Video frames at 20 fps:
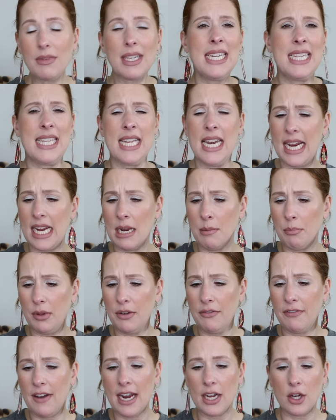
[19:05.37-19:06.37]
It's an
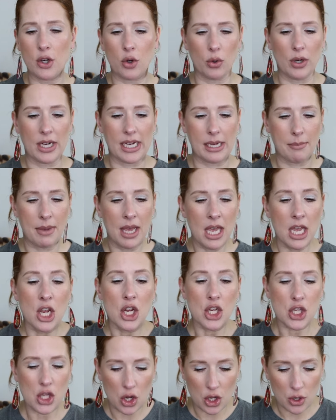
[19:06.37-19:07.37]
amplified cream,
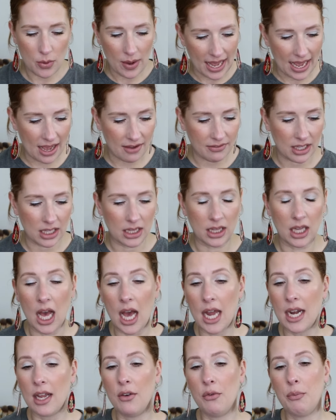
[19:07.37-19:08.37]
so you have a
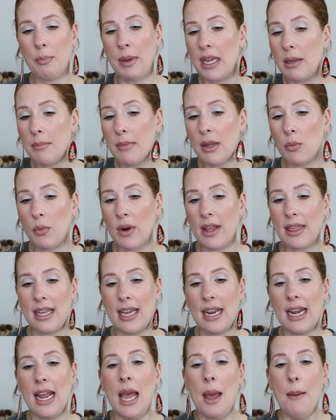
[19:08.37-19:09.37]
lot of pigment with
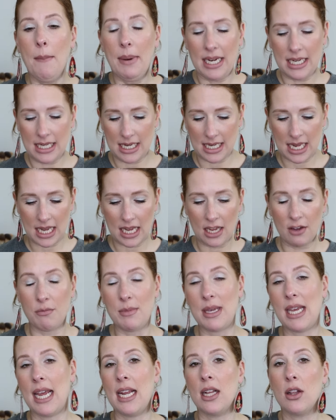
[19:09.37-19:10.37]
it, but it doesn't give
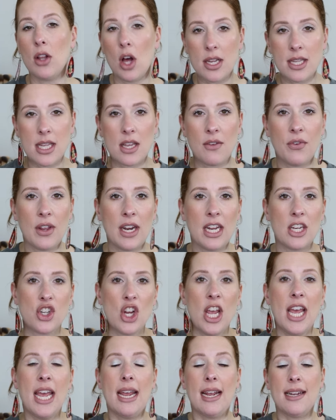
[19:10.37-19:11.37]
me a glossy
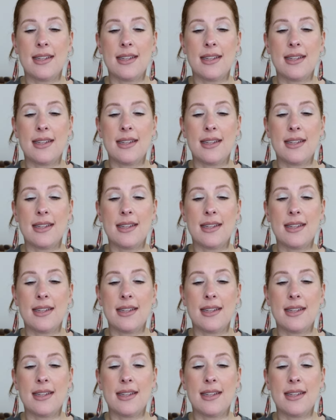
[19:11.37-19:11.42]
finish.